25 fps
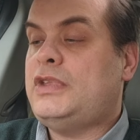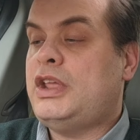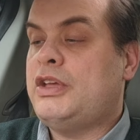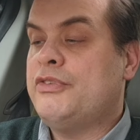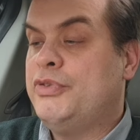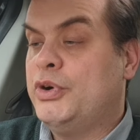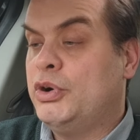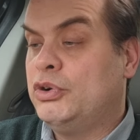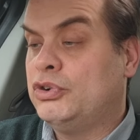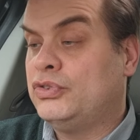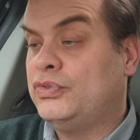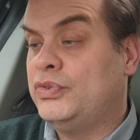
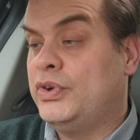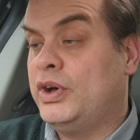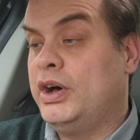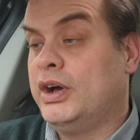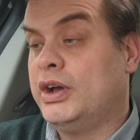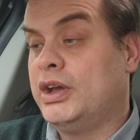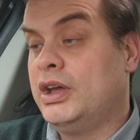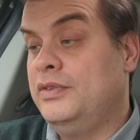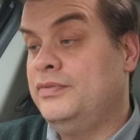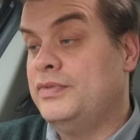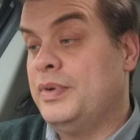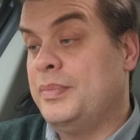
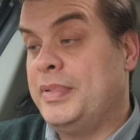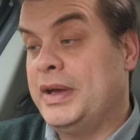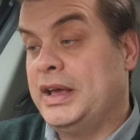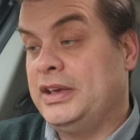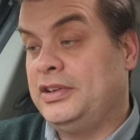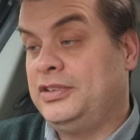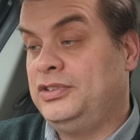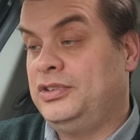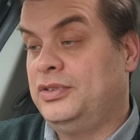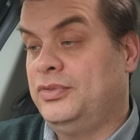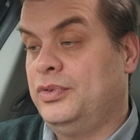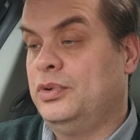Volkswagen, the
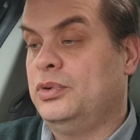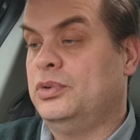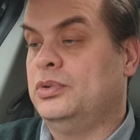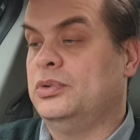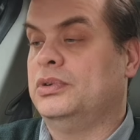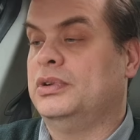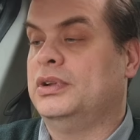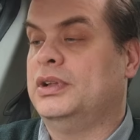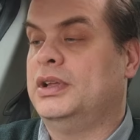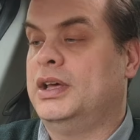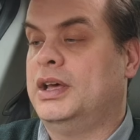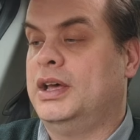best of
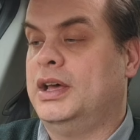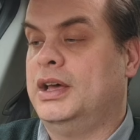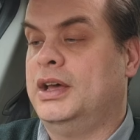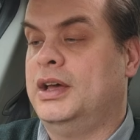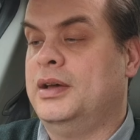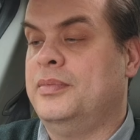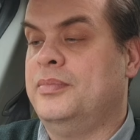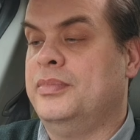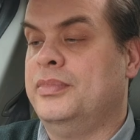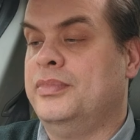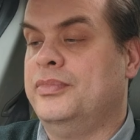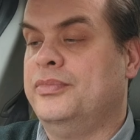all,
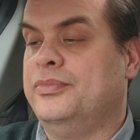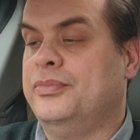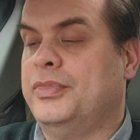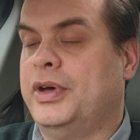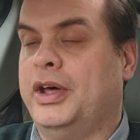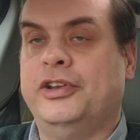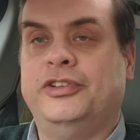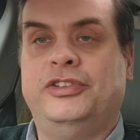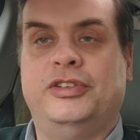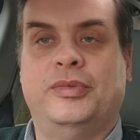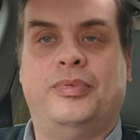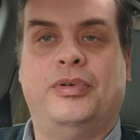
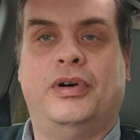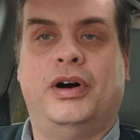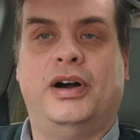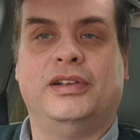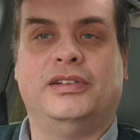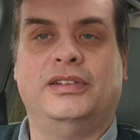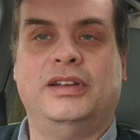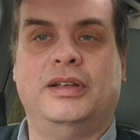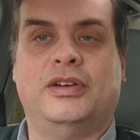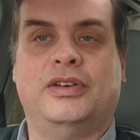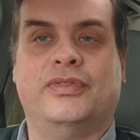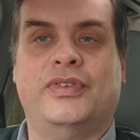
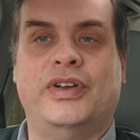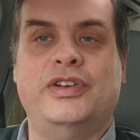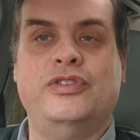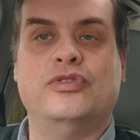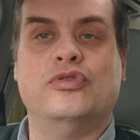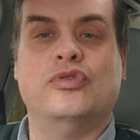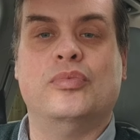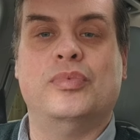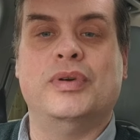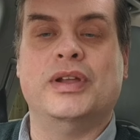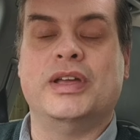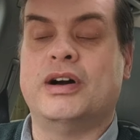unsurprisingly, because they
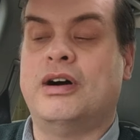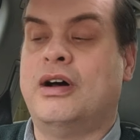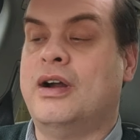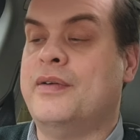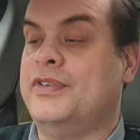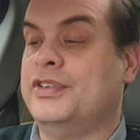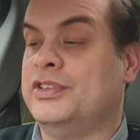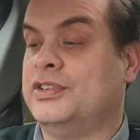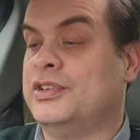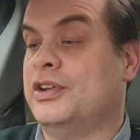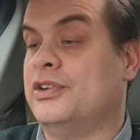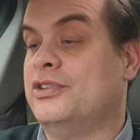normally are
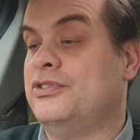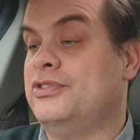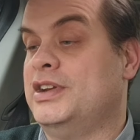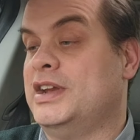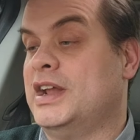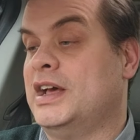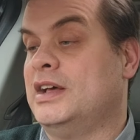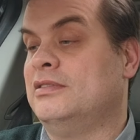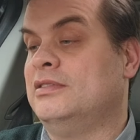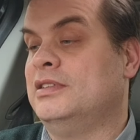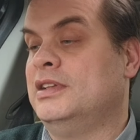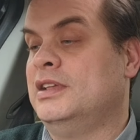in this country
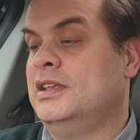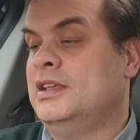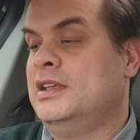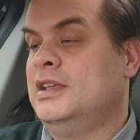now.